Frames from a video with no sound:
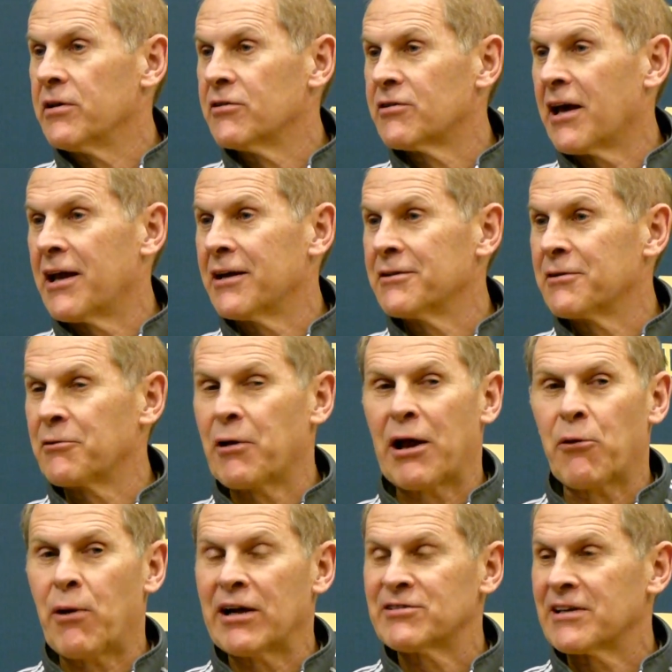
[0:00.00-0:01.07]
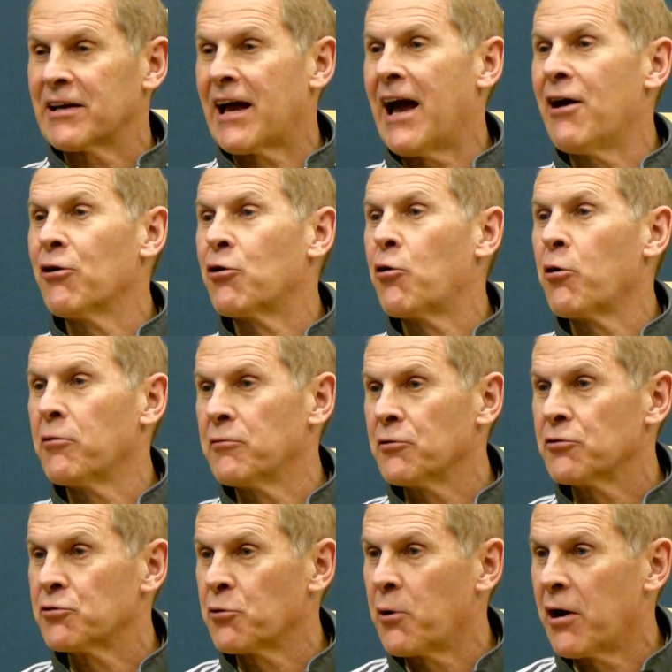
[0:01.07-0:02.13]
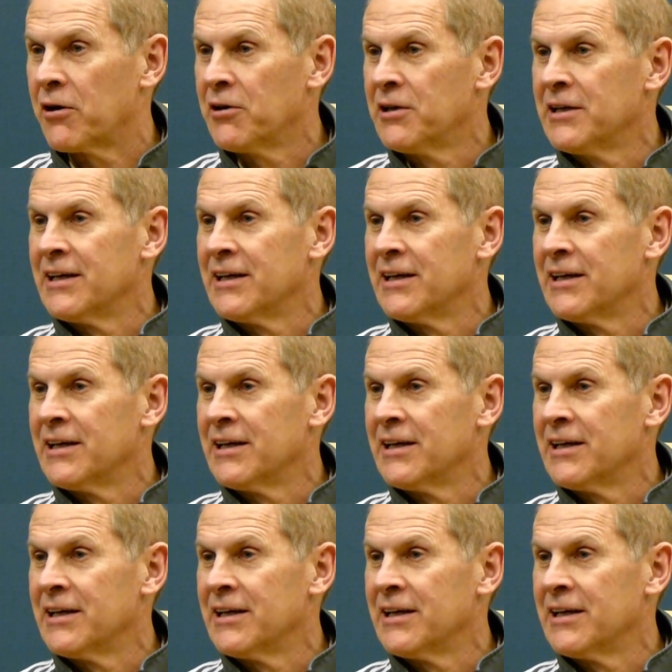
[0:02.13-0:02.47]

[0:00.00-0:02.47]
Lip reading: You've got to watch the Kyle Korvers, who are